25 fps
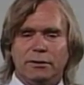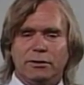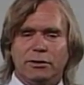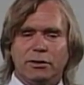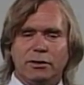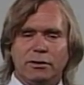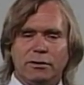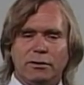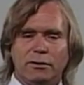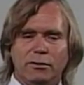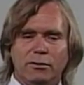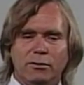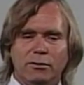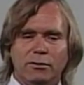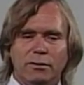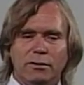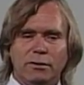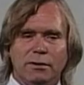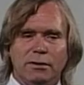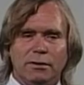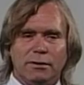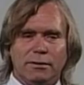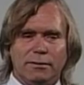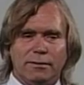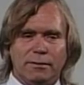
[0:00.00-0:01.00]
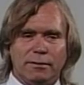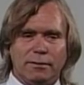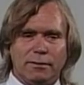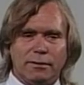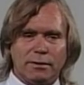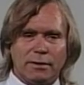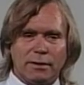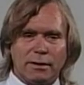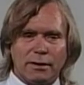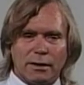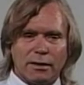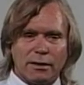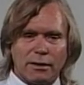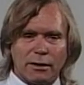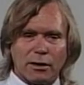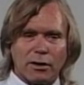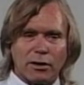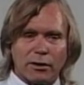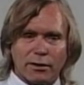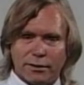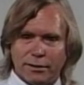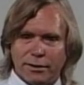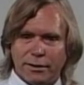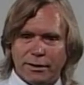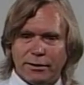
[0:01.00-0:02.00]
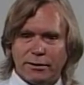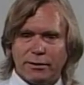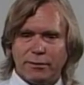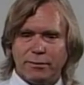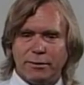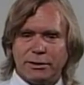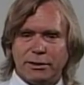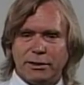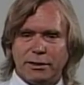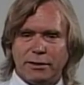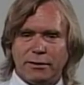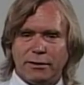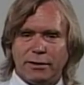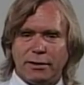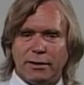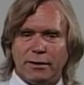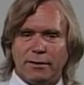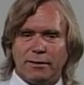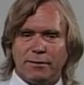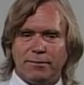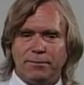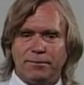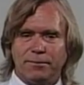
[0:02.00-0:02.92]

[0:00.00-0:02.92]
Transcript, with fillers: to learning the material.